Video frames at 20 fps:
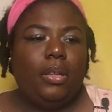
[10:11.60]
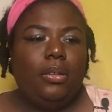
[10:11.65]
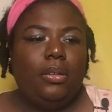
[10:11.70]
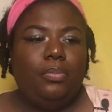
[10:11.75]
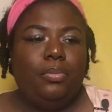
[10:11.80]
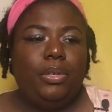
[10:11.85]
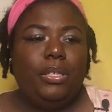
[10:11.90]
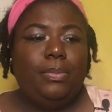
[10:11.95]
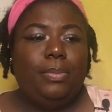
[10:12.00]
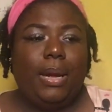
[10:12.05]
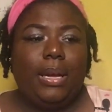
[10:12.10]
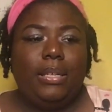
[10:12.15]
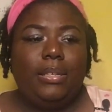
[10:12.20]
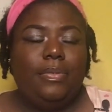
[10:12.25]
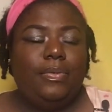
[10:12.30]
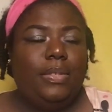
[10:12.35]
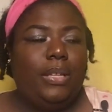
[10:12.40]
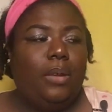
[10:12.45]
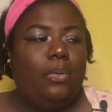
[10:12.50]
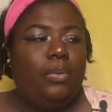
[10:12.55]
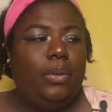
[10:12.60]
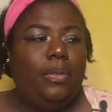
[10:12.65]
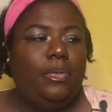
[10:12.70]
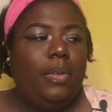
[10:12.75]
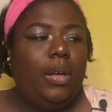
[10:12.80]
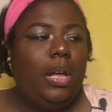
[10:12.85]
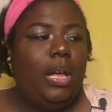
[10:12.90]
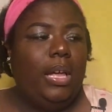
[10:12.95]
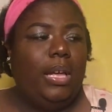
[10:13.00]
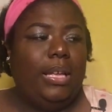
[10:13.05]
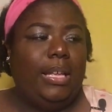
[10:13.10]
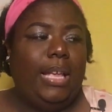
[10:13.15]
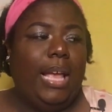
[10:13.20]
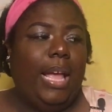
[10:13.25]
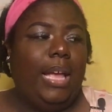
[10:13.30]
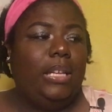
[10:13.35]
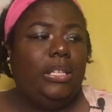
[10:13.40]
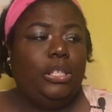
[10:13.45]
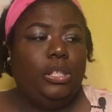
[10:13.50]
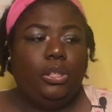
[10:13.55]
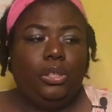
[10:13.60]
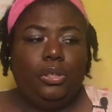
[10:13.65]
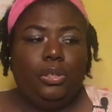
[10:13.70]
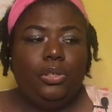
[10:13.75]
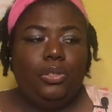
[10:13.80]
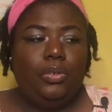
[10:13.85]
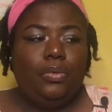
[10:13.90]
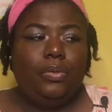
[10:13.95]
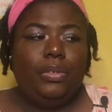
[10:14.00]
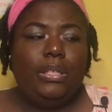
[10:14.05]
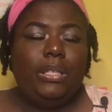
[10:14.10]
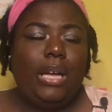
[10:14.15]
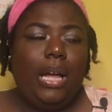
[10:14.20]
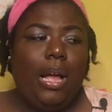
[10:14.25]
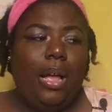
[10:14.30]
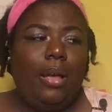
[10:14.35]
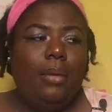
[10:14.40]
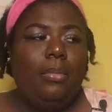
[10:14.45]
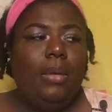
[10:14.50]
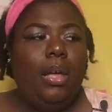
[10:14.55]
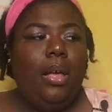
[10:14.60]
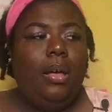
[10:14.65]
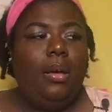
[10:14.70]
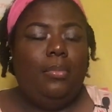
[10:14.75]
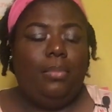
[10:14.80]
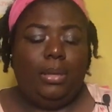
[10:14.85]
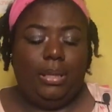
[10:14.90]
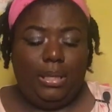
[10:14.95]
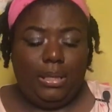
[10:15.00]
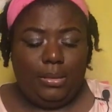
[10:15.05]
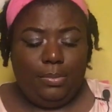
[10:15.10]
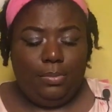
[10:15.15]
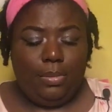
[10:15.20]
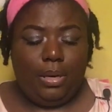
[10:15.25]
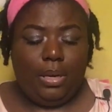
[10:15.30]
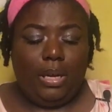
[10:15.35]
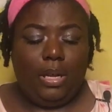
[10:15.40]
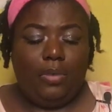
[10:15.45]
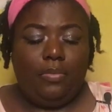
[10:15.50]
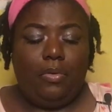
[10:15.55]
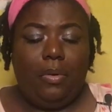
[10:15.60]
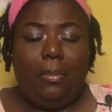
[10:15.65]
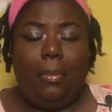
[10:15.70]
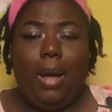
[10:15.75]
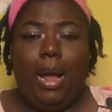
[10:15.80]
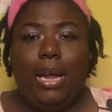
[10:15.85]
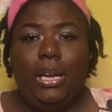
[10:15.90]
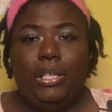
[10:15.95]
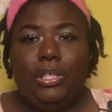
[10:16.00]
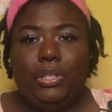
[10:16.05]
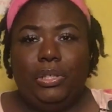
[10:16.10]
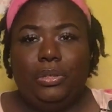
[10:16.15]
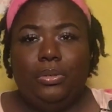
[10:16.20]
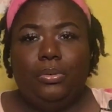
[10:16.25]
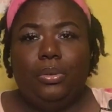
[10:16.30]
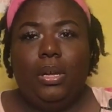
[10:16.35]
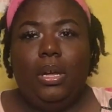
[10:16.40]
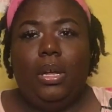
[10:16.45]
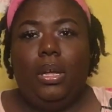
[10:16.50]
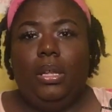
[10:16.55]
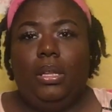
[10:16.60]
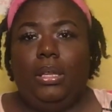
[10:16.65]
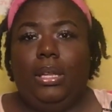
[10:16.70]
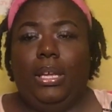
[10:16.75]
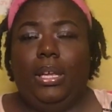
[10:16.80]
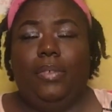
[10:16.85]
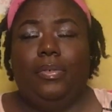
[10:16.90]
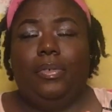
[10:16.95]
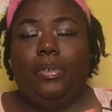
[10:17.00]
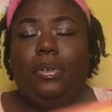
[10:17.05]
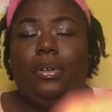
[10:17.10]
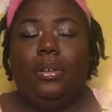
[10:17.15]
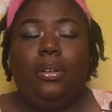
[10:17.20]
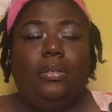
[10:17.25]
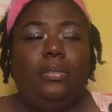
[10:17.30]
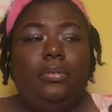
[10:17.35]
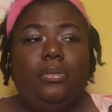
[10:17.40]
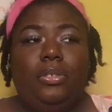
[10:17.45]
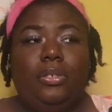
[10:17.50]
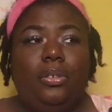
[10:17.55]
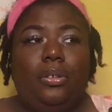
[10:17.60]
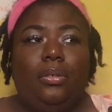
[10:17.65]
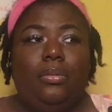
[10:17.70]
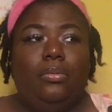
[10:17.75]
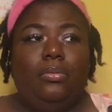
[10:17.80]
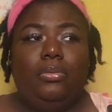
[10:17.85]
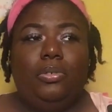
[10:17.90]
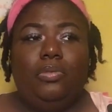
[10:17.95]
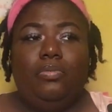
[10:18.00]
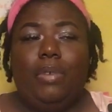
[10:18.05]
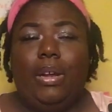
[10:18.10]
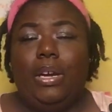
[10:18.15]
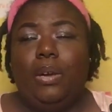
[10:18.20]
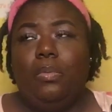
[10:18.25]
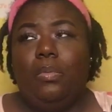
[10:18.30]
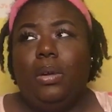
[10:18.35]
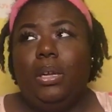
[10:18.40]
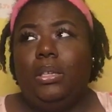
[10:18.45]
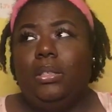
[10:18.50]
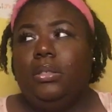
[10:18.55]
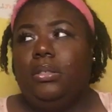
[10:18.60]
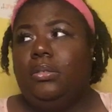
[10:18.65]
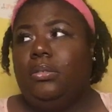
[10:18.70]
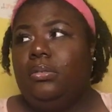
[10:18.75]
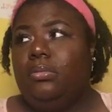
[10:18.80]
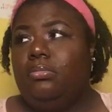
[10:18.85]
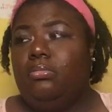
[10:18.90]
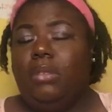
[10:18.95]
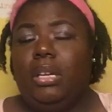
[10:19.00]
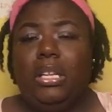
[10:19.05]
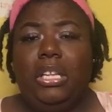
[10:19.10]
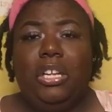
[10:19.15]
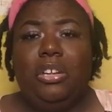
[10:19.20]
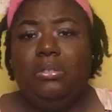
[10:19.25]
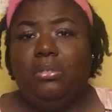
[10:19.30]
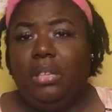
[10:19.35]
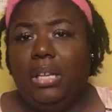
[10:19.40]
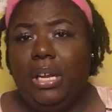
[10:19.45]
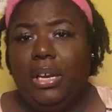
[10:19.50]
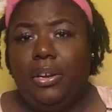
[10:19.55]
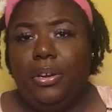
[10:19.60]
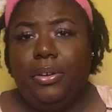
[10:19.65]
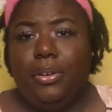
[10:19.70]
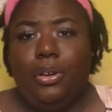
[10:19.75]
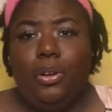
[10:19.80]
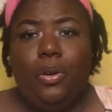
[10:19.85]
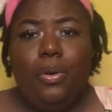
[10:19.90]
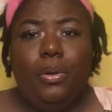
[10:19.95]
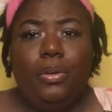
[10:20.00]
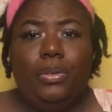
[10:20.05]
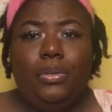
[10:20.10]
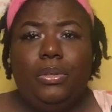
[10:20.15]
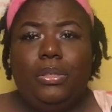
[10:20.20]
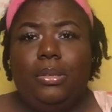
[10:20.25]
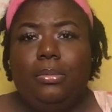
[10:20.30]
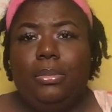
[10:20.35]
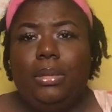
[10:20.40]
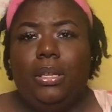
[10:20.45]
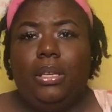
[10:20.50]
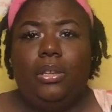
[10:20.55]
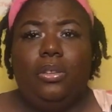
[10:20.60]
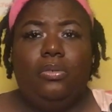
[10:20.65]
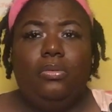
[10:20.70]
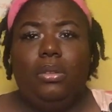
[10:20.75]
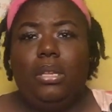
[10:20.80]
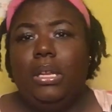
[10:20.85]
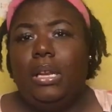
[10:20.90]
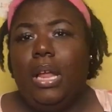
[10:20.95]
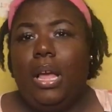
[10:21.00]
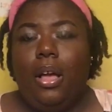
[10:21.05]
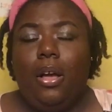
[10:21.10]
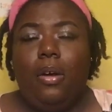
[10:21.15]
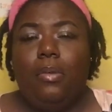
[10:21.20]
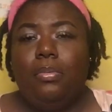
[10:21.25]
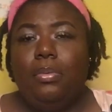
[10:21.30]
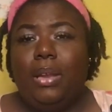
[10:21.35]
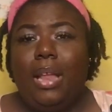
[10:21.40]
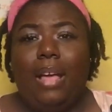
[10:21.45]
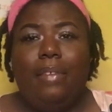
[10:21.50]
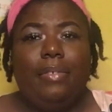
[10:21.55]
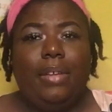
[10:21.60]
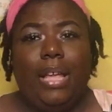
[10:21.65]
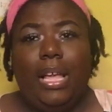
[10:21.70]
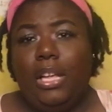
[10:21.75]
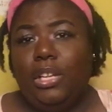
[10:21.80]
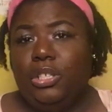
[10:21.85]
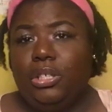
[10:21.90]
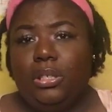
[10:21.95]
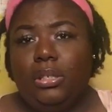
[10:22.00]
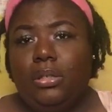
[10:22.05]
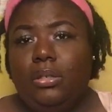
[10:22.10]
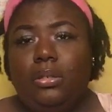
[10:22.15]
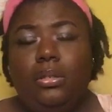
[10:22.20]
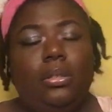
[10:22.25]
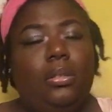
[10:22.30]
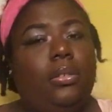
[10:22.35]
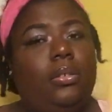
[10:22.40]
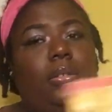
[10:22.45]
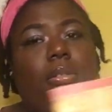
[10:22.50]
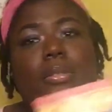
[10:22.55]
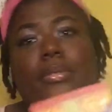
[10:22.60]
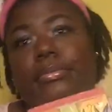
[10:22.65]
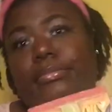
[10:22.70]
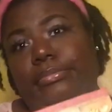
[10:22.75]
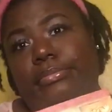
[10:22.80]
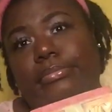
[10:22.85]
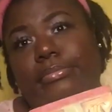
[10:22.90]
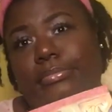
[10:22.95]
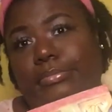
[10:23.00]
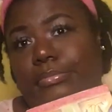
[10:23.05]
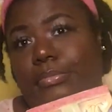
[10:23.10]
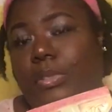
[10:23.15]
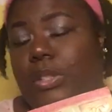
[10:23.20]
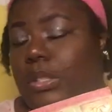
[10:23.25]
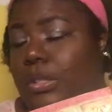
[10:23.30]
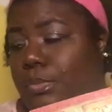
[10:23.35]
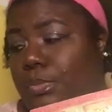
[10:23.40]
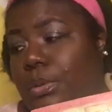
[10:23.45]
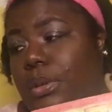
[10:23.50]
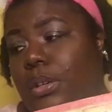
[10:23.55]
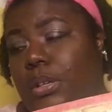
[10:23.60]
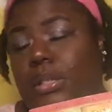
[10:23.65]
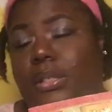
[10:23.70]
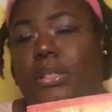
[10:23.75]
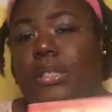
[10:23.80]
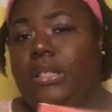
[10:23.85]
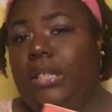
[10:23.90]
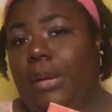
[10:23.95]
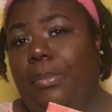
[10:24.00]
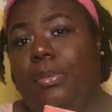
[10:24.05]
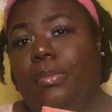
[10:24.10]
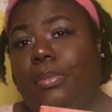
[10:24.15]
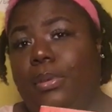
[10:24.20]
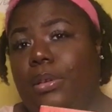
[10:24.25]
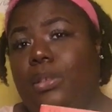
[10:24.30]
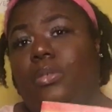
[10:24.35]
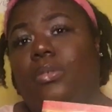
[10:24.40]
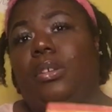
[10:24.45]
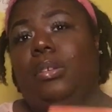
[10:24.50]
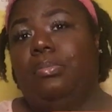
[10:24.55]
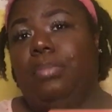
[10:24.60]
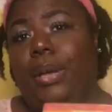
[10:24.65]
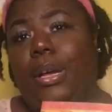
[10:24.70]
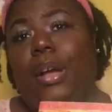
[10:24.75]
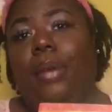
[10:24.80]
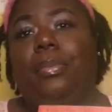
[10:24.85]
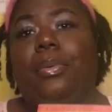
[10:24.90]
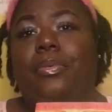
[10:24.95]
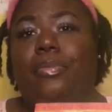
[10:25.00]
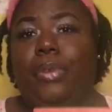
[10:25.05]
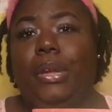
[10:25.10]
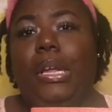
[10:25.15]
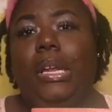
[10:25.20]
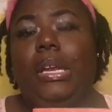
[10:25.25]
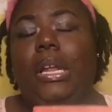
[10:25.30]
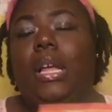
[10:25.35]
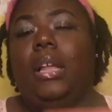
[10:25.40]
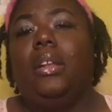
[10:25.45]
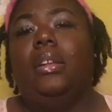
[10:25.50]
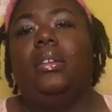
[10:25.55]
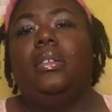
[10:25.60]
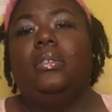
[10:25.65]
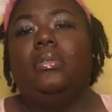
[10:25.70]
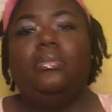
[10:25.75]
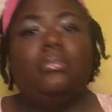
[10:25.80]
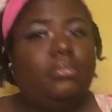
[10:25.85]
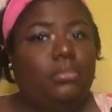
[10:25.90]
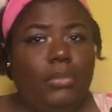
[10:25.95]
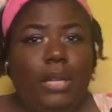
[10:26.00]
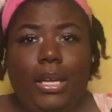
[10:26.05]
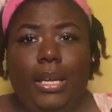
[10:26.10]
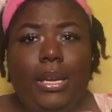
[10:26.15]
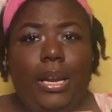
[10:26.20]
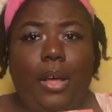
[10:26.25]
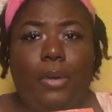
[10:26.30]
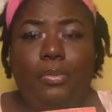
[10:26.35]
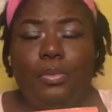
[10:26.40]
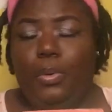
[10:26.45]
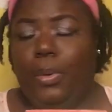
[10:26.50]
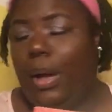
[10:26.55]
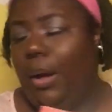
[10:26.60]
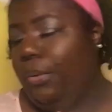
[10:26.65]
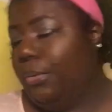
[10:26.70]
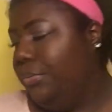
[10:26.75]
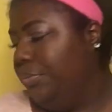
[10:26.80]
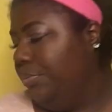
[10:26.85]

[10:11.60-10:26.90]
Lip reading: perspectives that we've gained and learned over time, but this book can remind you, like if you're in, you know, you read it once, a year later you're going through something and you need help and navigation, this book is the type of book you can pick up and read, and it can help you out.